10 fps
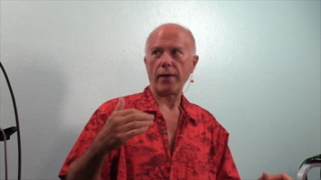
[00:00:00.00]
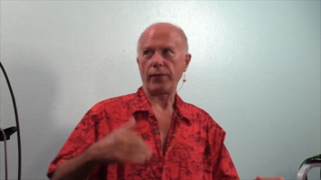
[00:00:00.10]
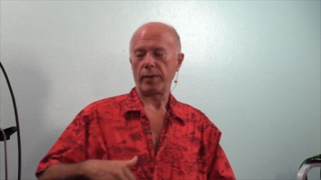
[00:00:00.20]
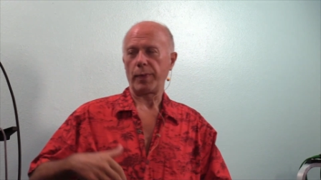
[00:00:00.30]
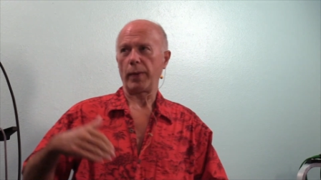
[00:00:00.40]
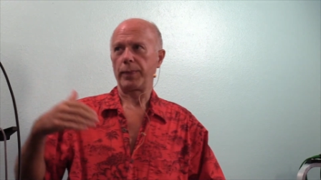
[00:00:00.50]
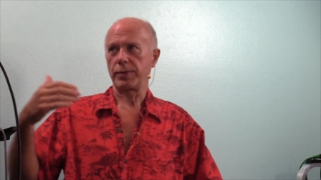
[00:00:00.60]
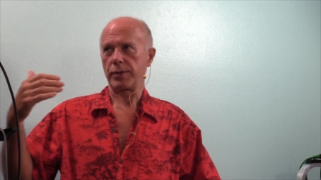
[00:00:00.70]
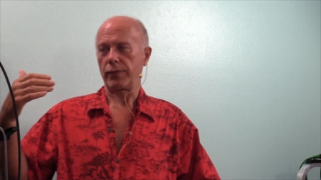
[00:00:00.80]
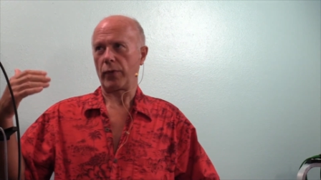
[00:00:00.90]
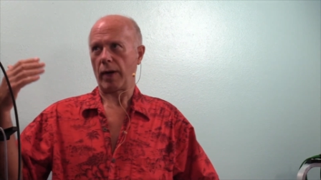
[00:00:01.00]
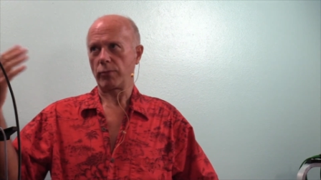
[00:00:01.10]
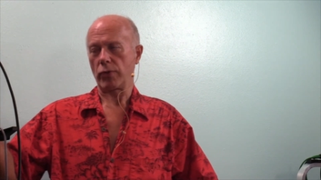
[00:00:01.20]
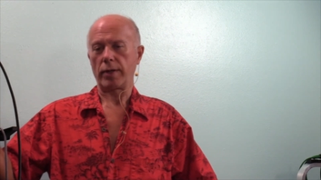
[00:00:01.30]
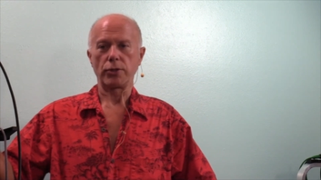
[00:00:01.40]
for the purpose of what I'm
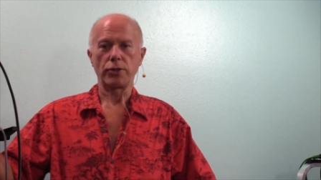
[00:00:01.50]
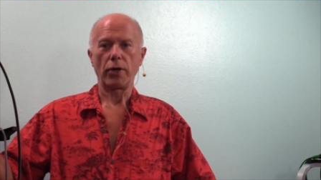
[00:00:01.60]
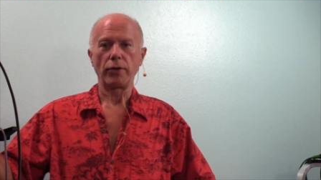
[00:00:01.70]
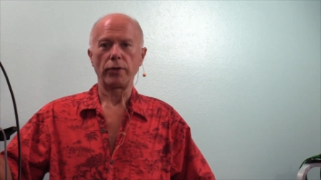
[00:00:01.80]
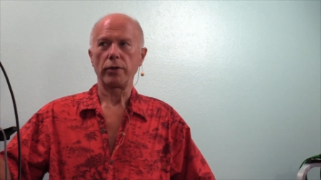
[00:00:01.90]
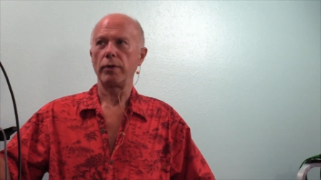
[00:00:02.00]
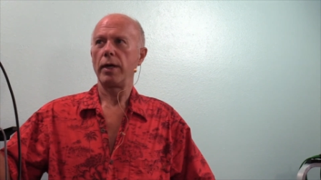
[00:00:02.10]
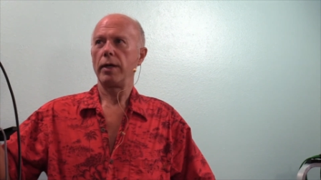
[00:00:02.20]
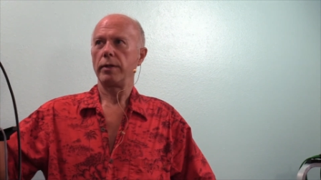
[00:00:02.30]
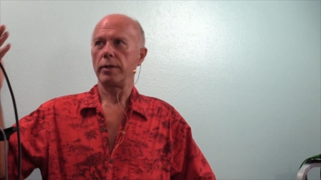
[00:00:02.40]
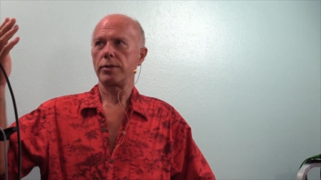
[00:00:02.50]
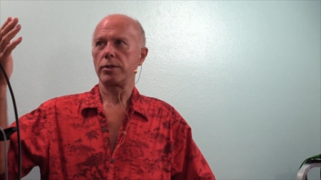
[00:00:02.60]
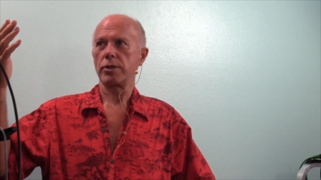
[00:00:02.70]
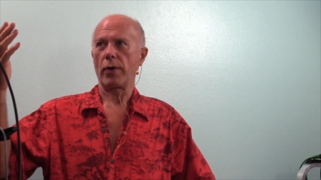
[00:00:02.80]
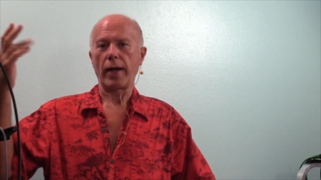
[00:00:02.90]
trying to show you, this is so I